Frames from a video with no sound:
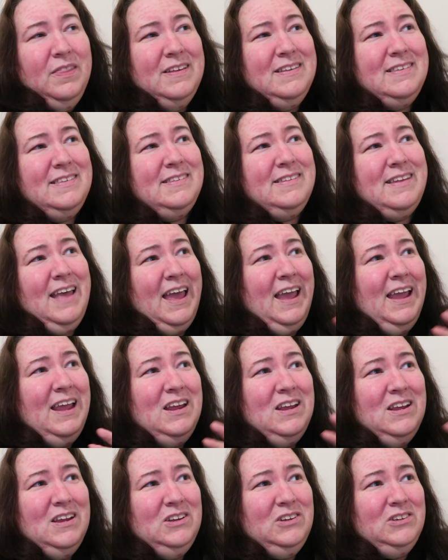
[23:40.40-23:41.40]

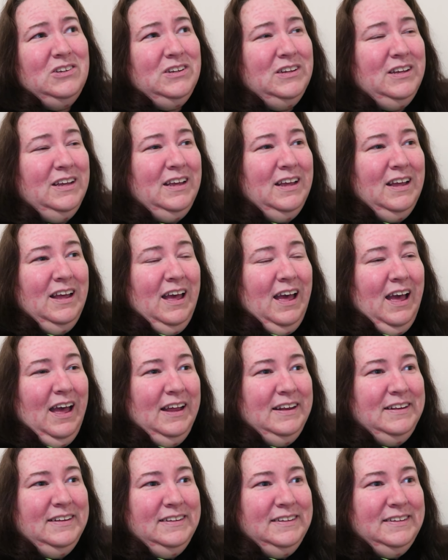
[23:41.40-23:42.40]
stage
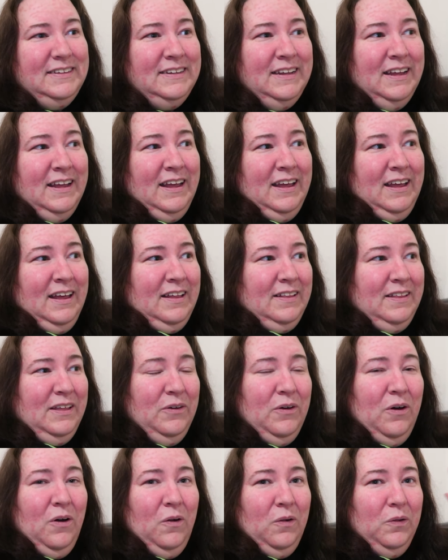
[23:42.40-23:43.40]
and
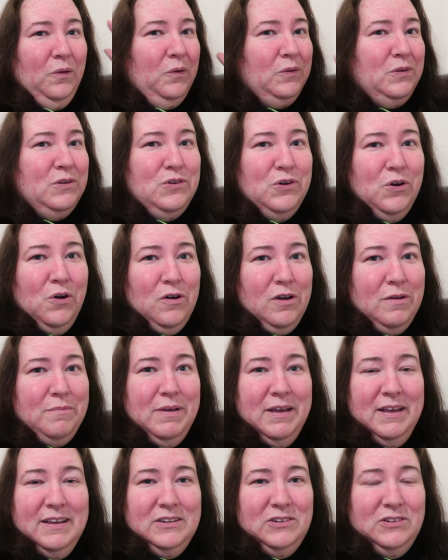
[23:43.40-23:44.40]
the whole
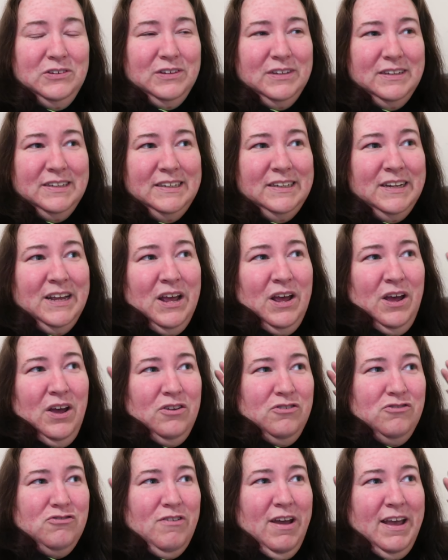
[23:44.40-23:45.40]
auditorium is just
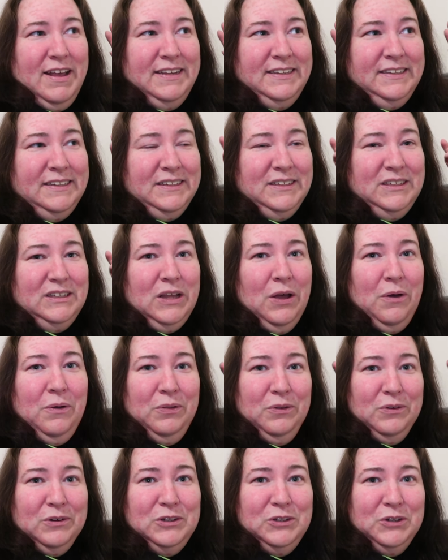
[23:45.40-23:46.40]
dressed
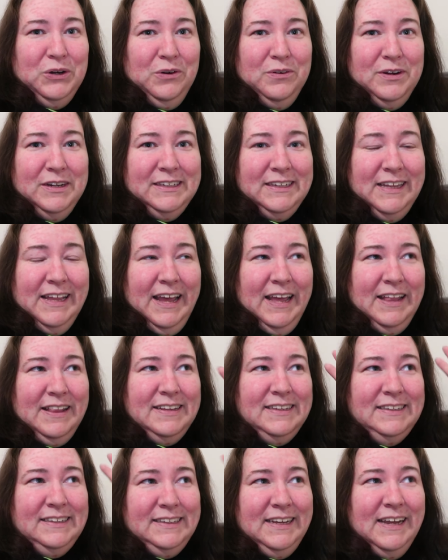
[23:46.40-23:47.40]
so luxuriously.
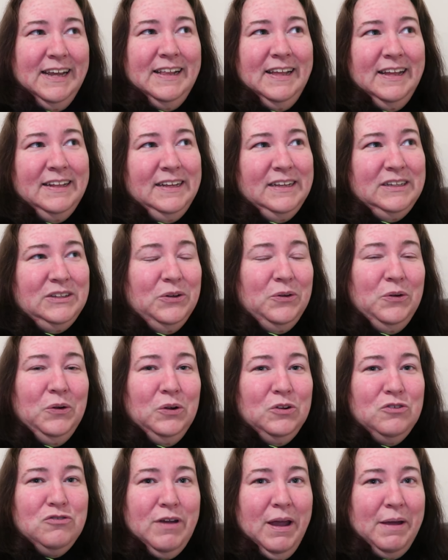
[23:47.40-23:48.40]
The ceiling is
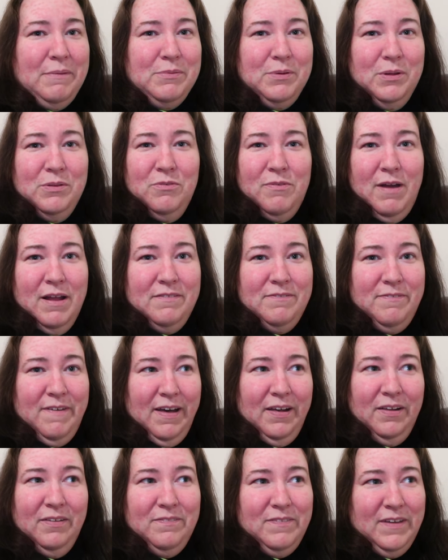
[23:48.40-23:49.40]
all draped with red
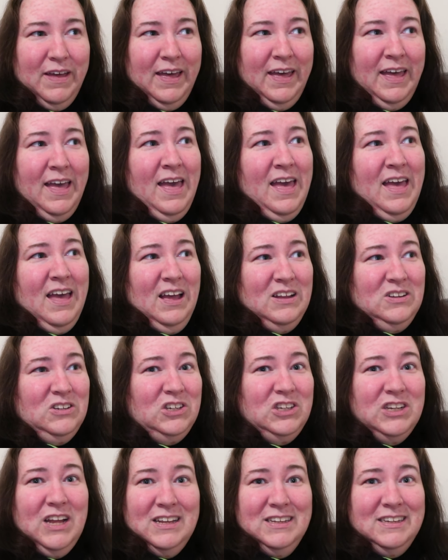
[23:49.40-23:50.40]
velvet
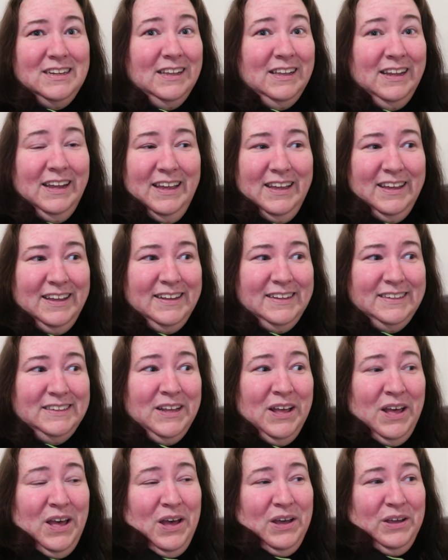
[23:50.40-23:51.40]
and
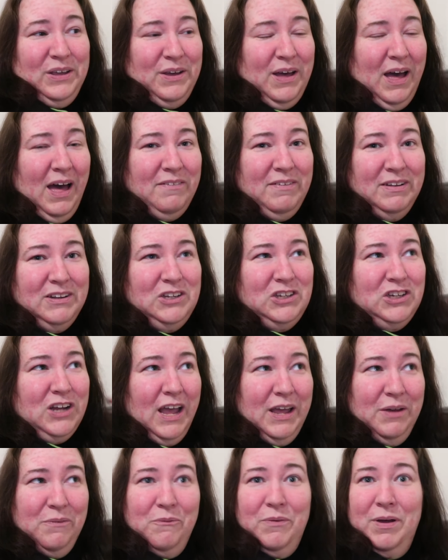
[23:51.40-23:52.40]
chandeliers. You have a
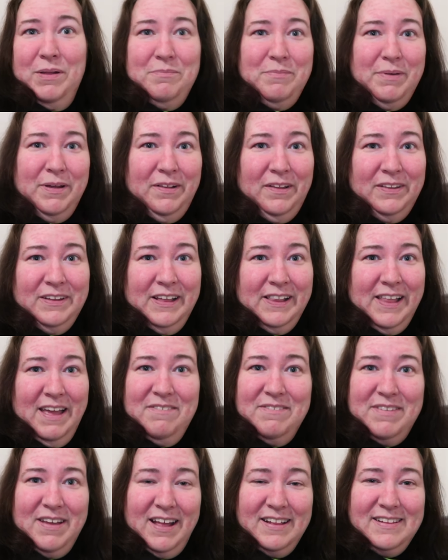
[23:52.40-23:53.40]
giant windmill on your
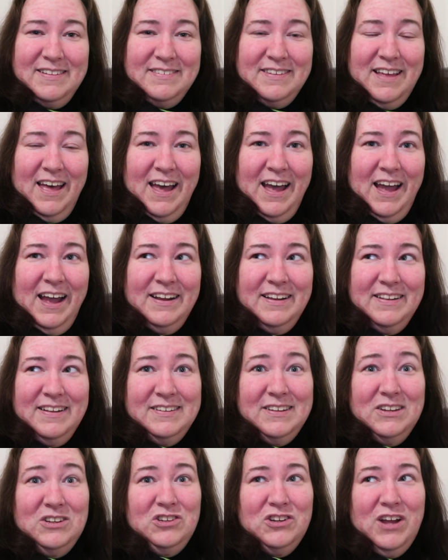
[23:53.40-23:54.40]
left hand side.
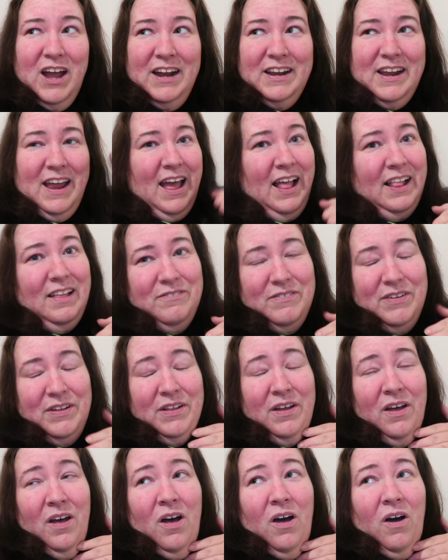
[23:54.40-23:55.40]
There's a giant
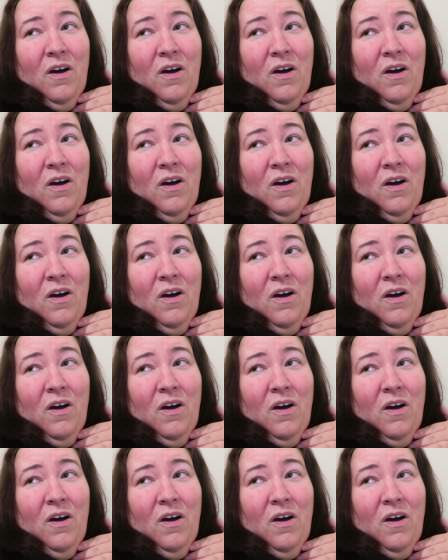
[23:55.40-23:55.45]
elephant